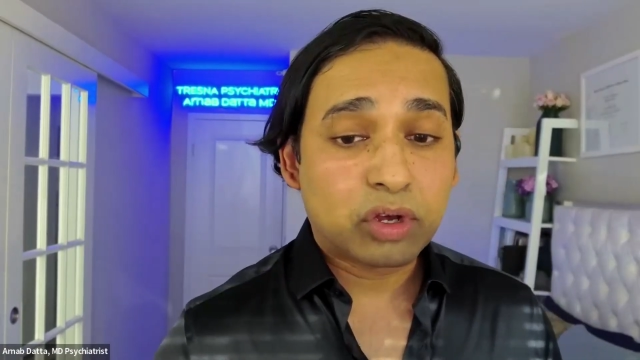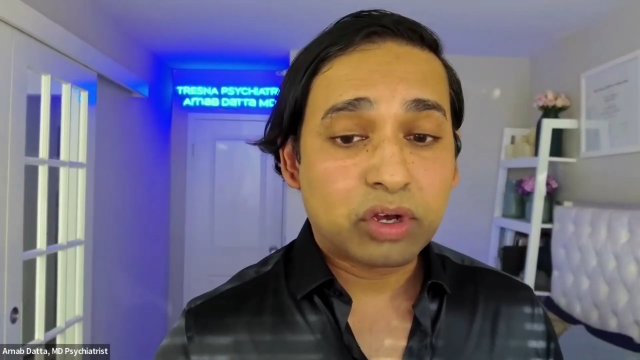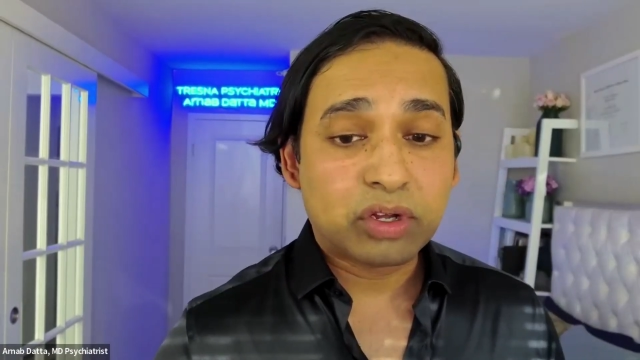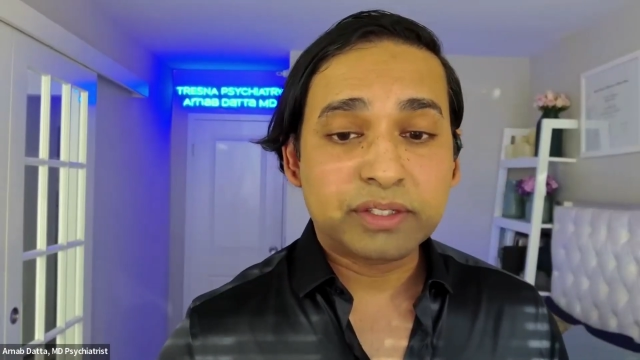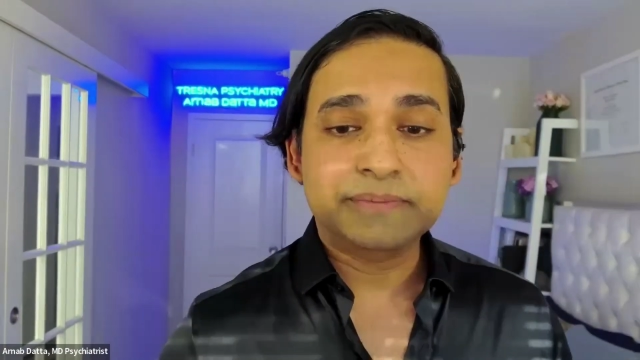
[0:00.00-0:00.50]

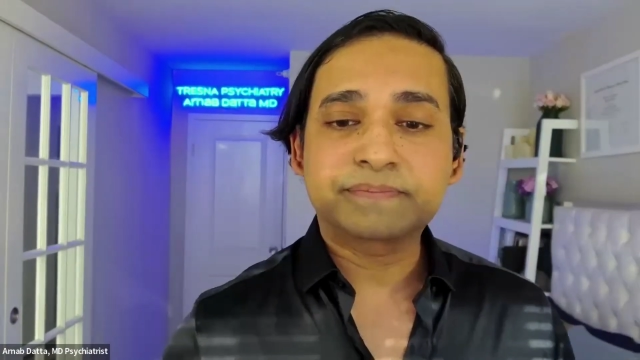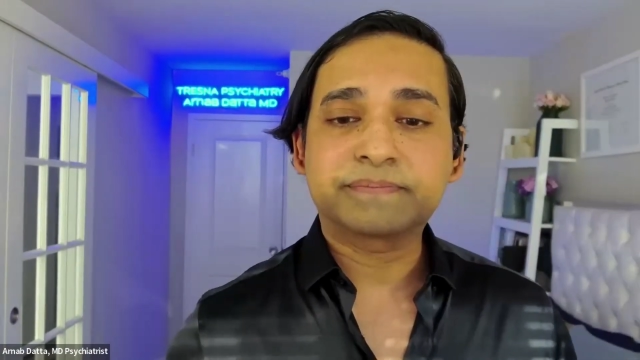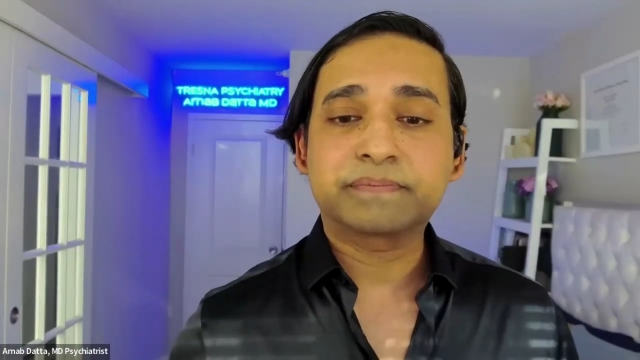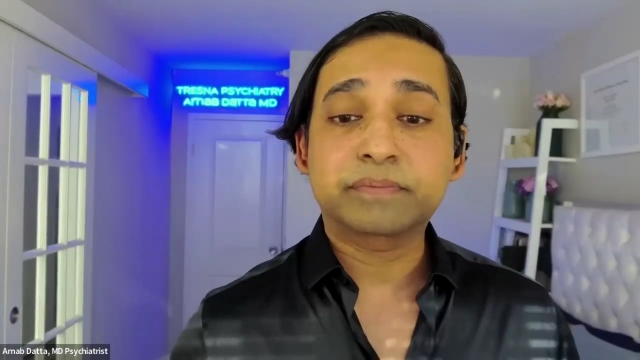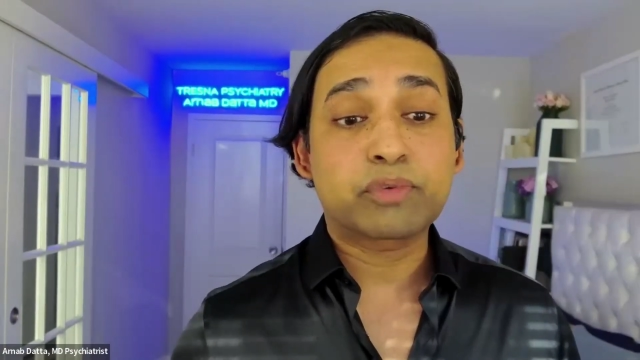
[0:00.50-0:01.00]

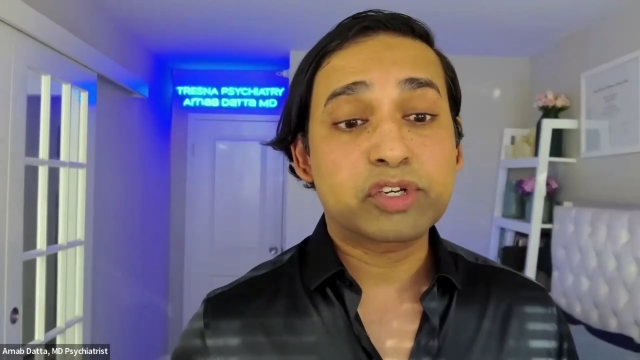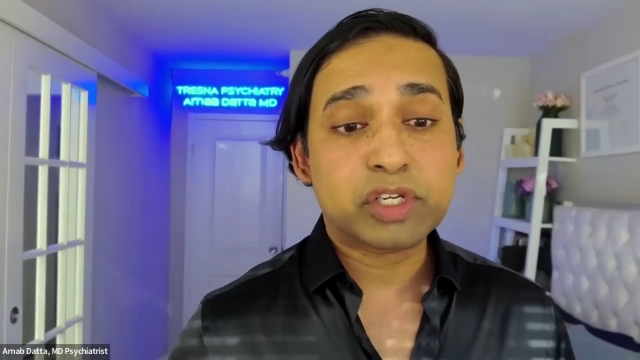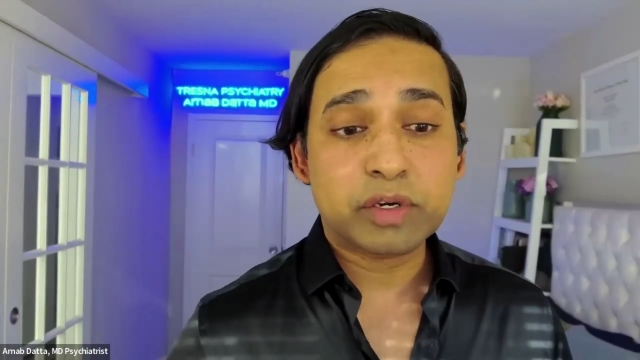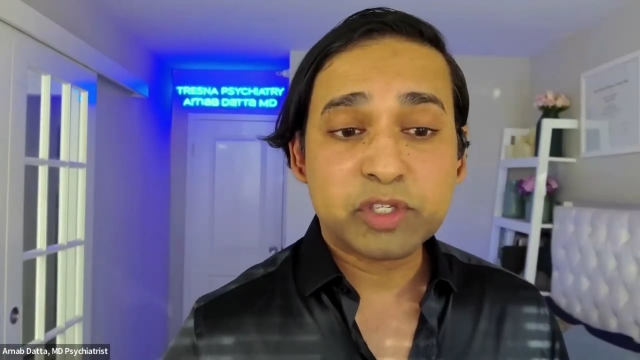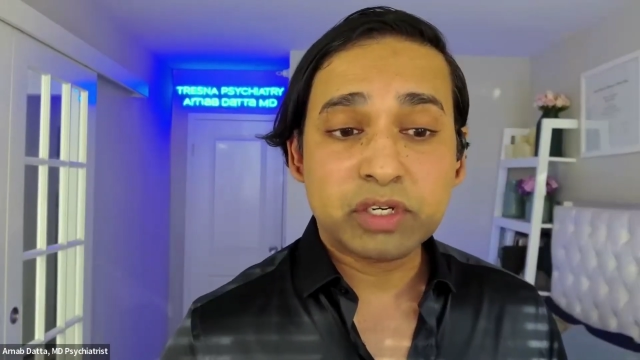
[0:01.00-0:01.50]
alcohol,
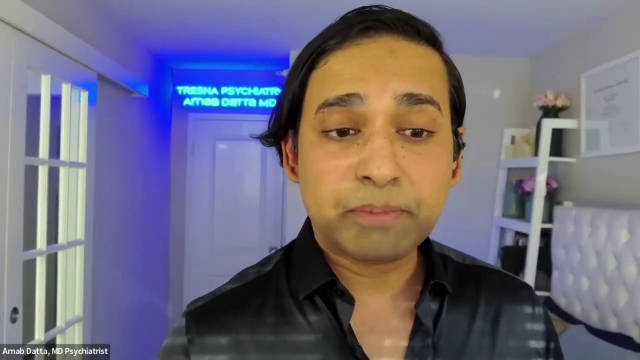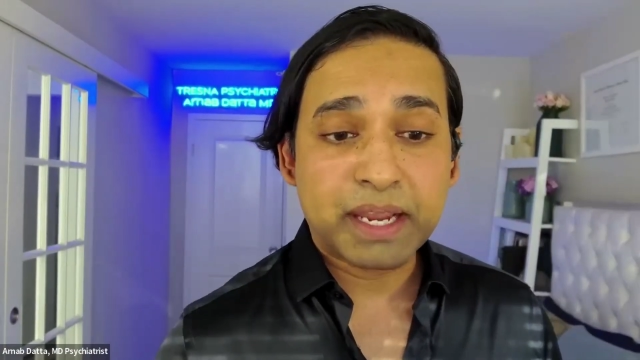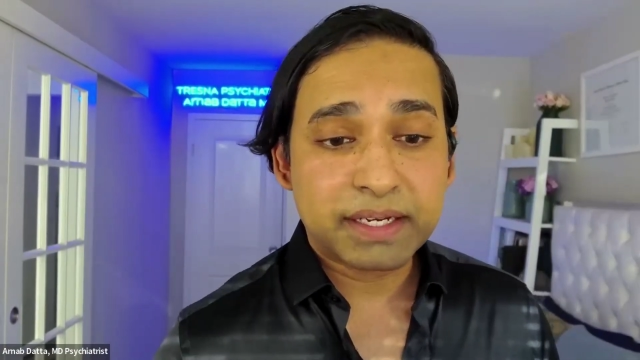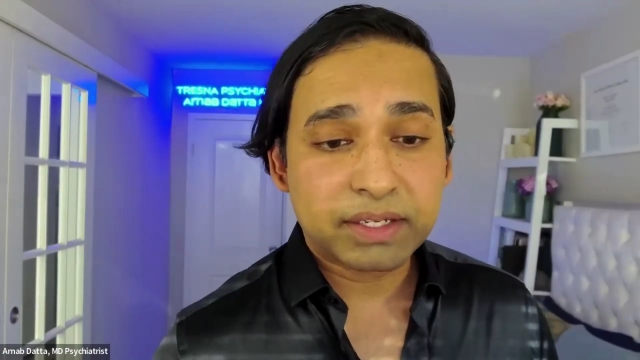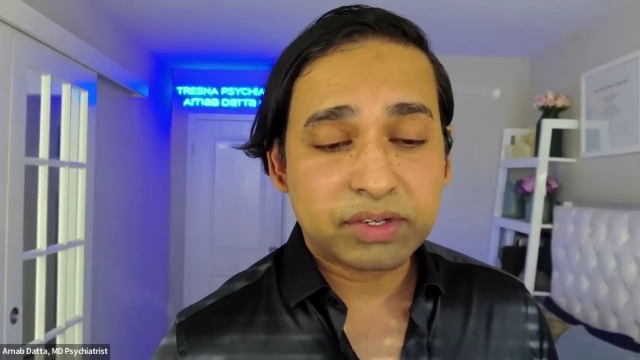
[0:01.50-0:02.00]

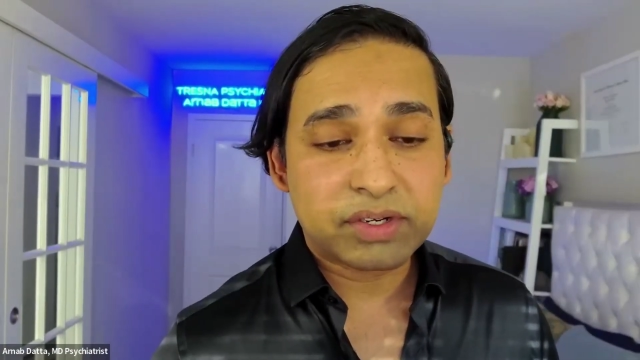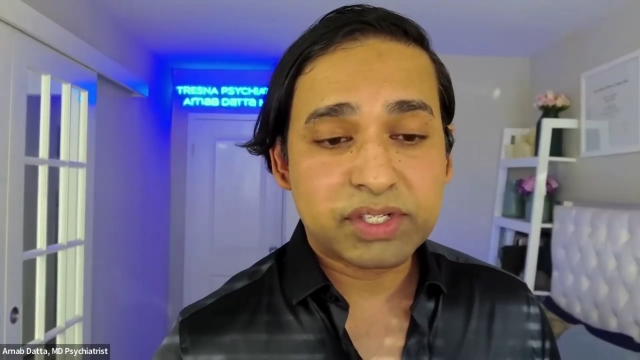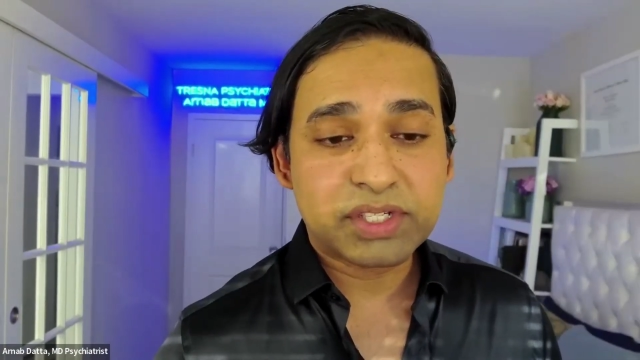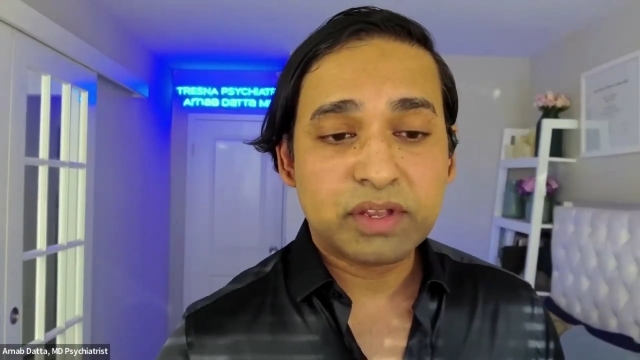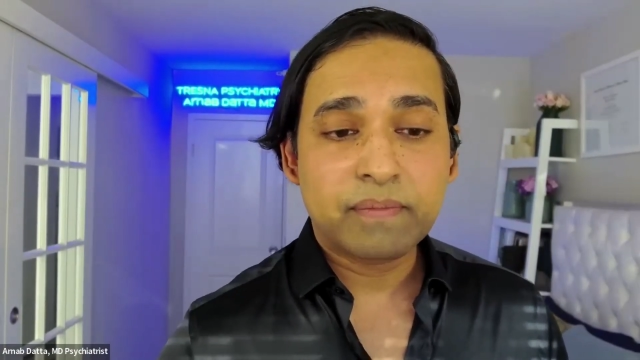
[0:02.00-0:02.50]
prescription
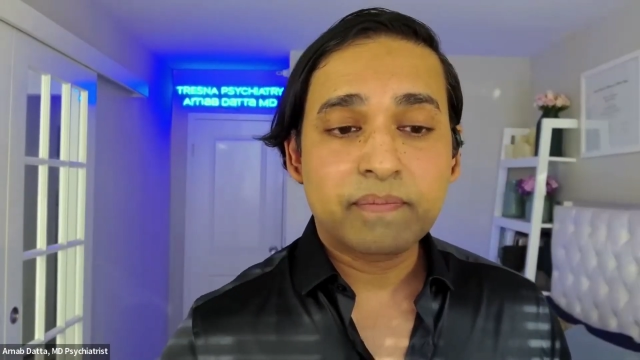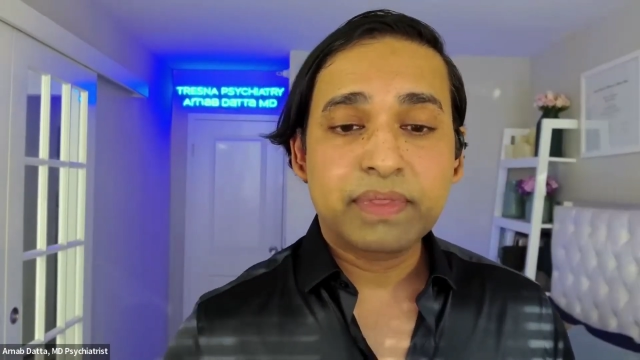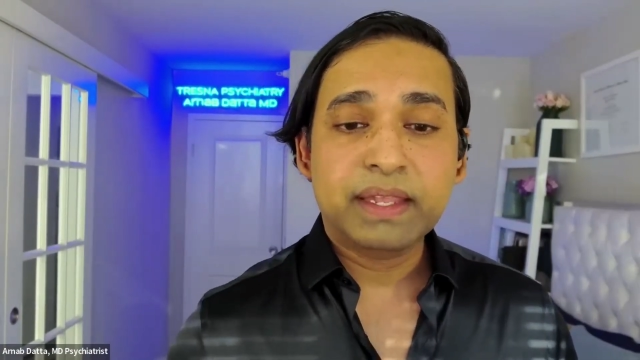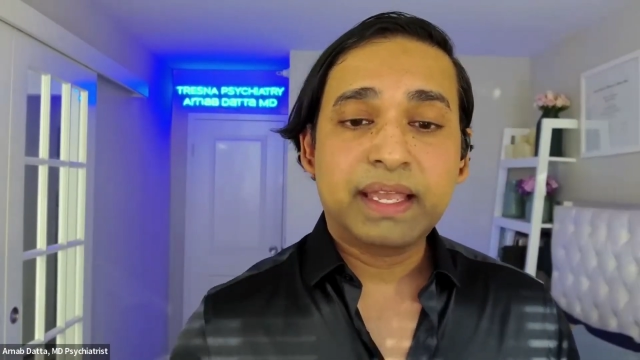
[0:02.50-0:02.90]
painkillers,